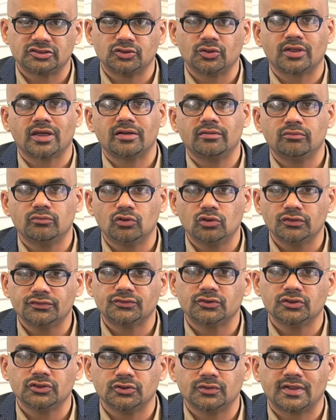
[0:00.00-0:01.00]
You can move
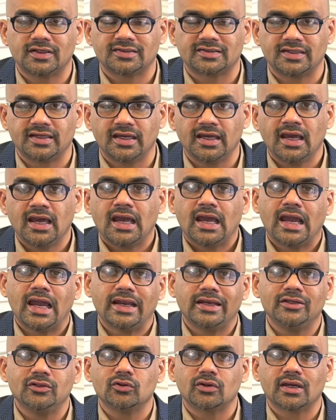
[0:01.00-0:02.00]
to USA
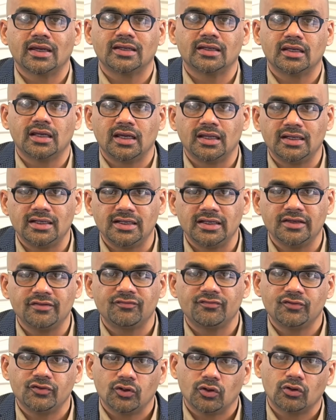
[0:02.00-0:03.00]
and you can
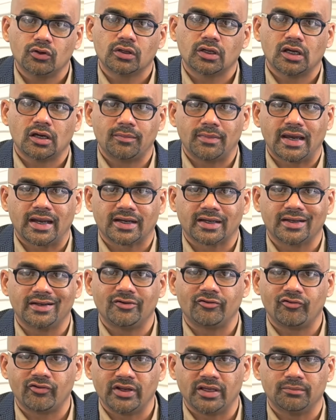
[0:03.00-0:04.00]
live your
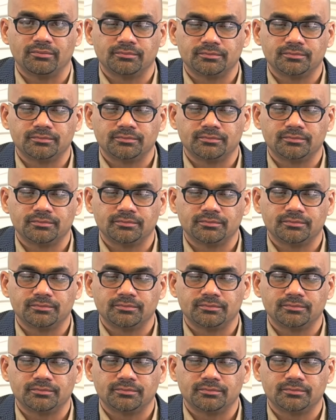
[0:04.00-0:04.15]
American dream.